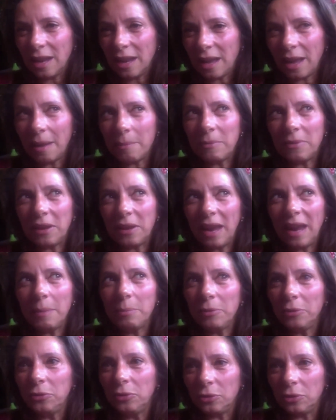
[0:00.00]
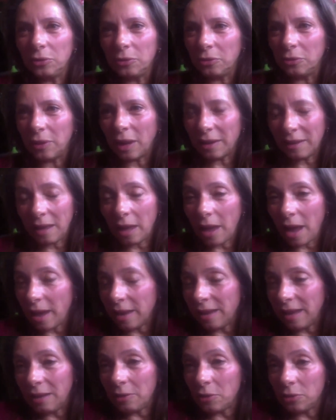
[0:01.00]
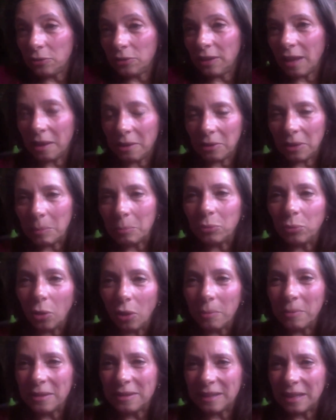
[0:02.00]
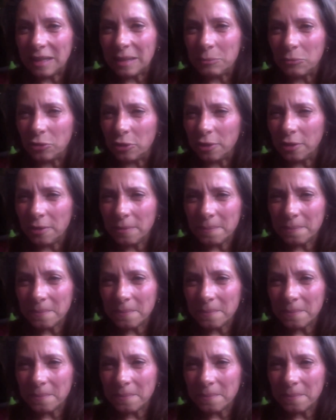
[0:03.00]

I am unable to, I cannot get an employment anymore.